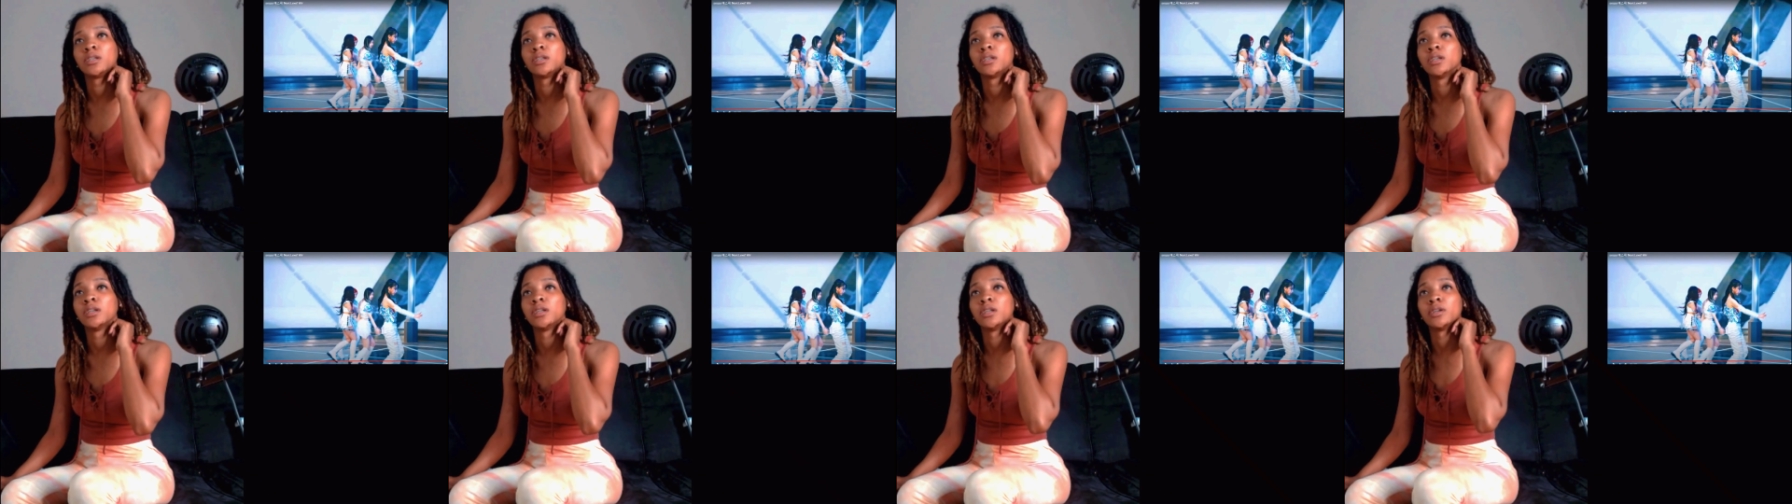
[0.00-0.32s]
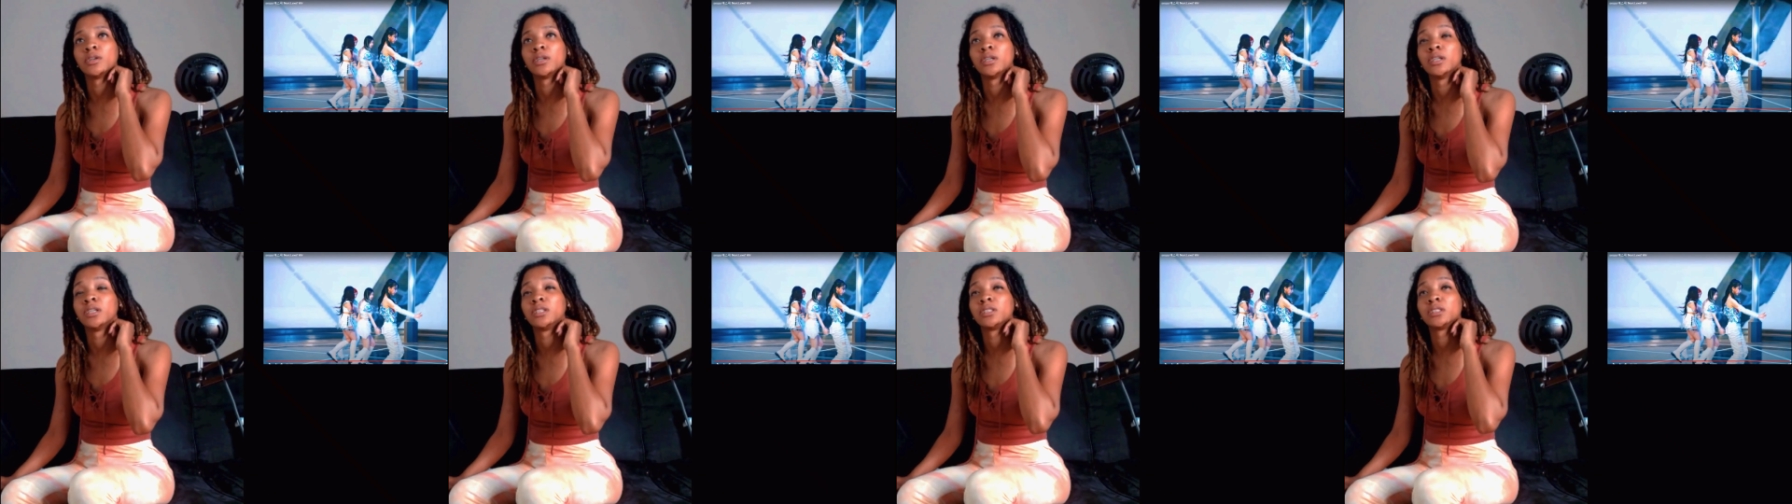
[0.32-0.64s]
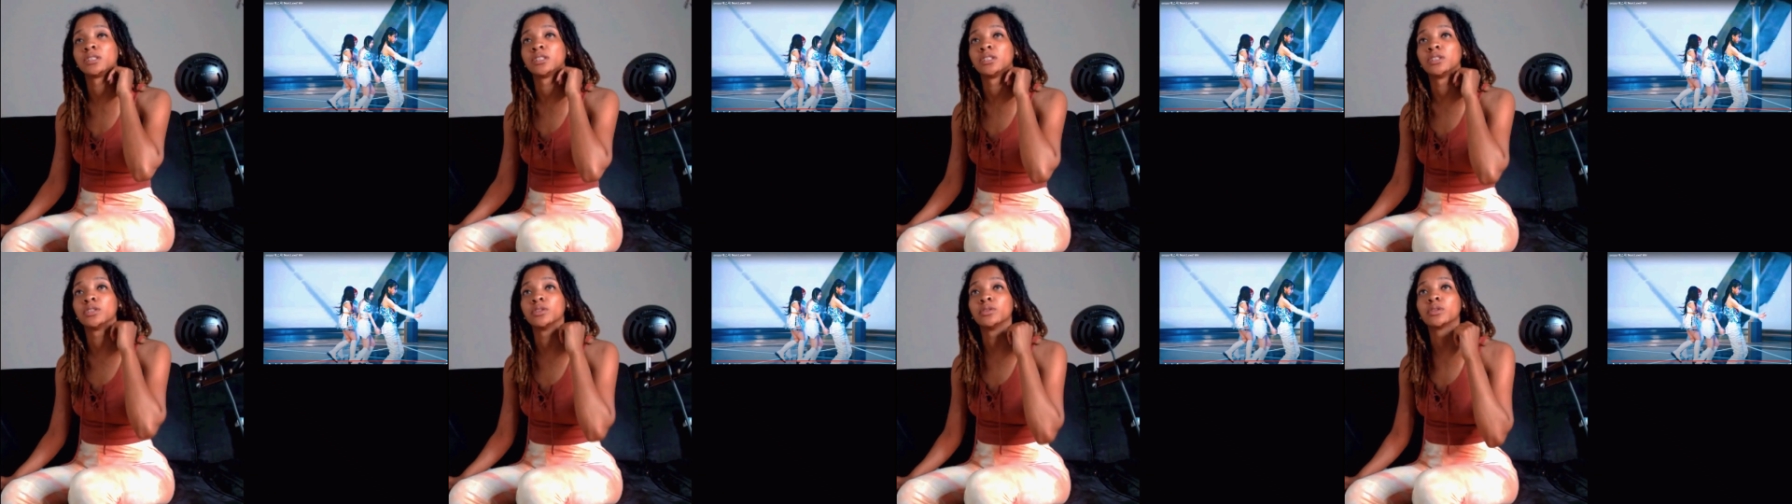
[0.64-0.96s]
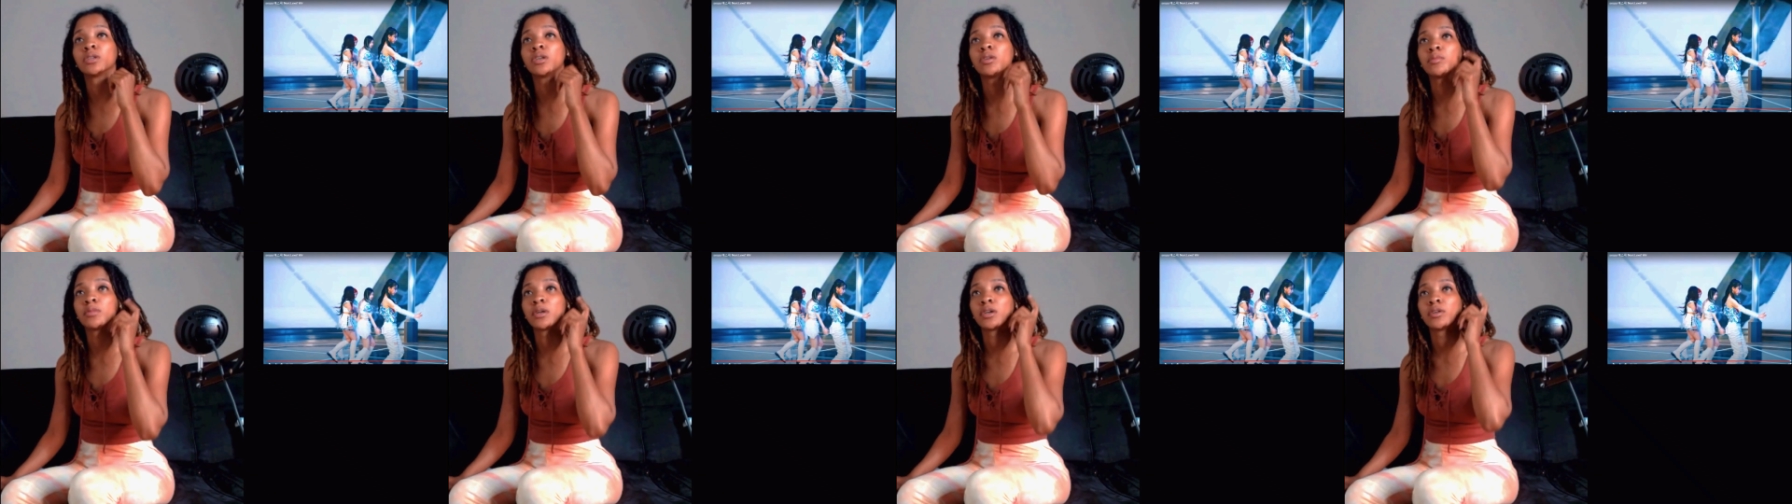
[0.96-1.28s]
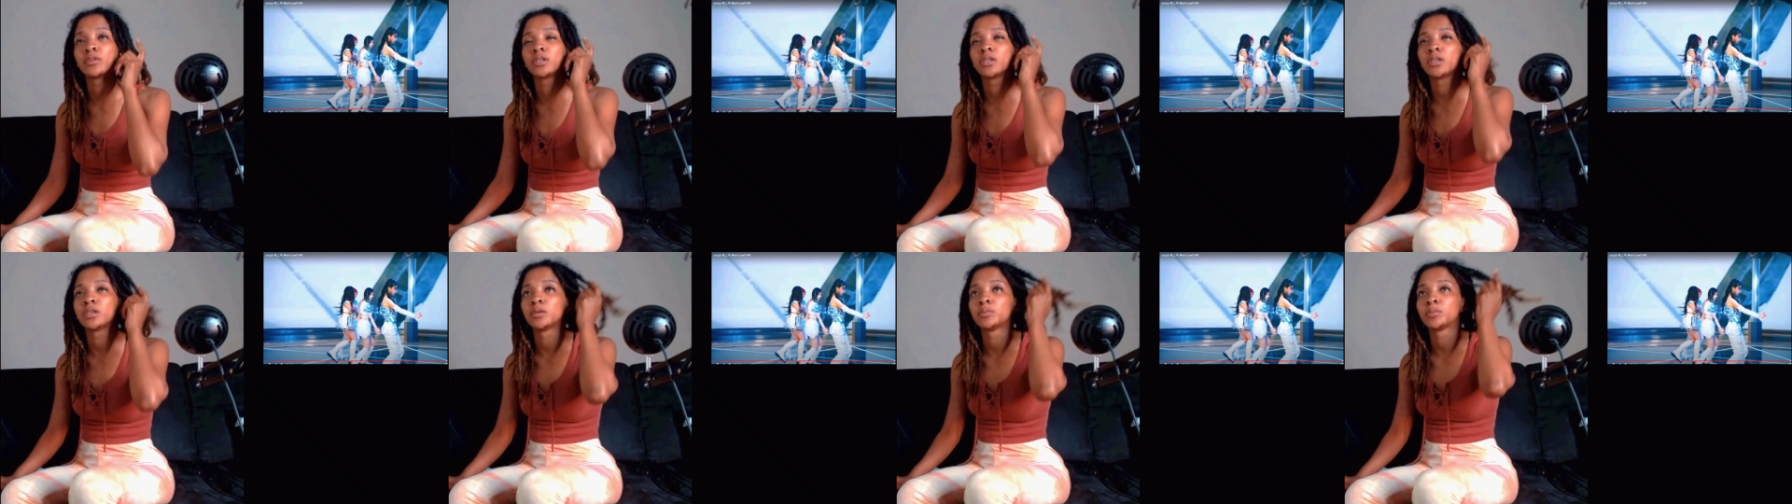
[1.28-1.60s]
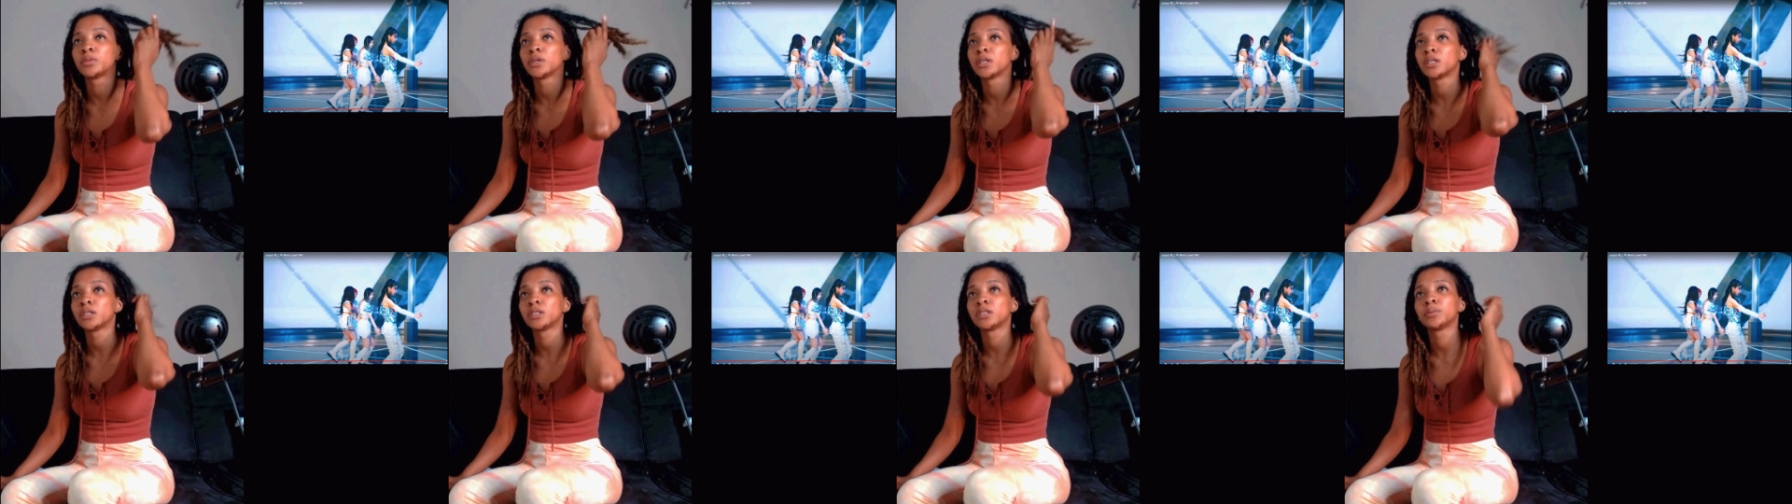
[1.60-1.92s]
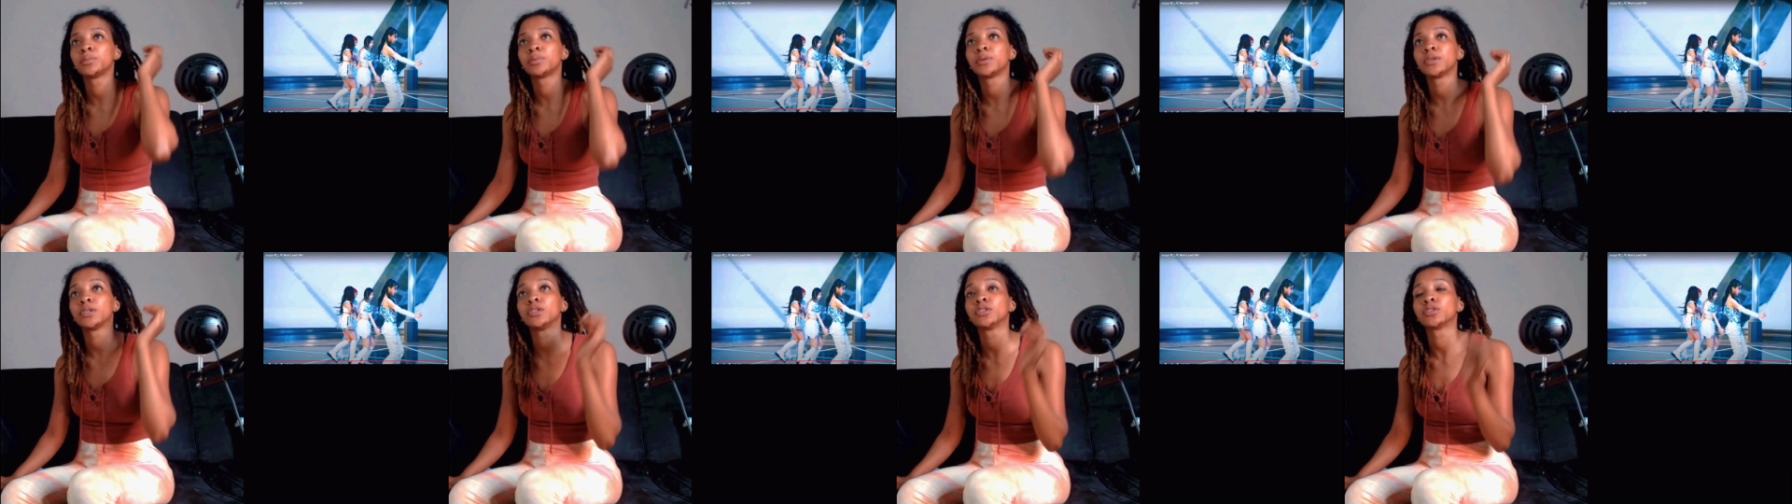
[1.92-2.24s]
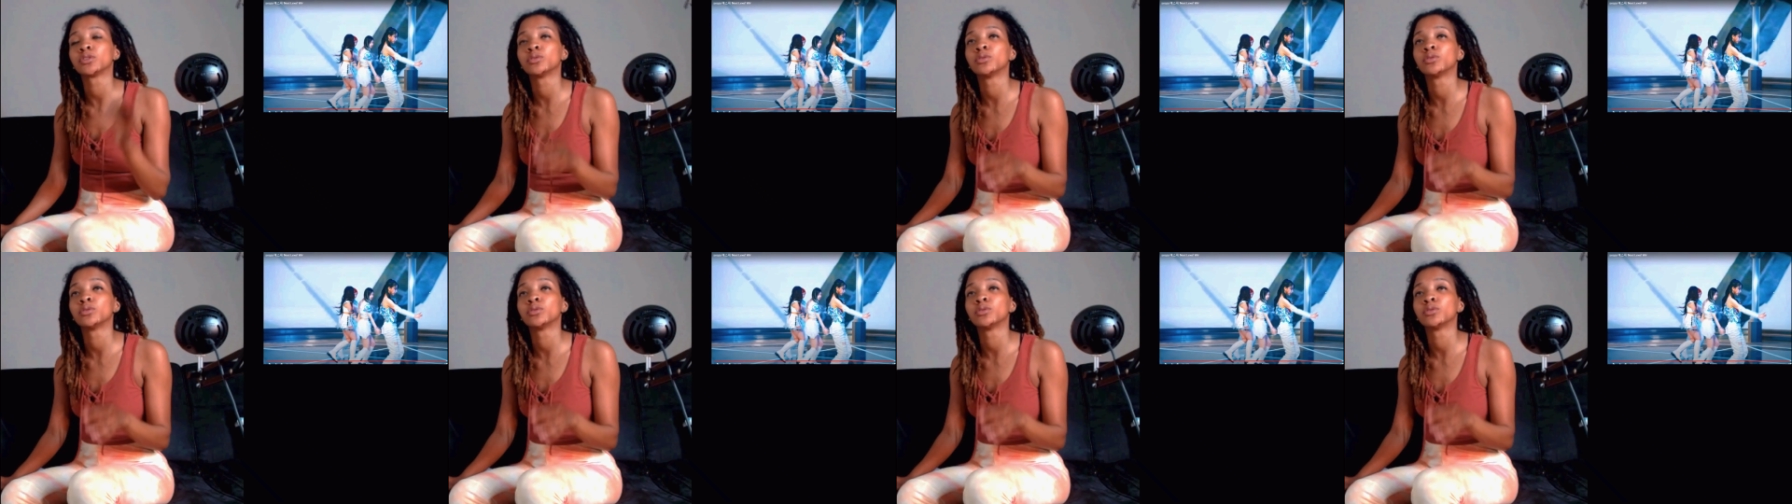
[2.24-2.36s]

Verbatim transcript: you know, it still come out good, but it depends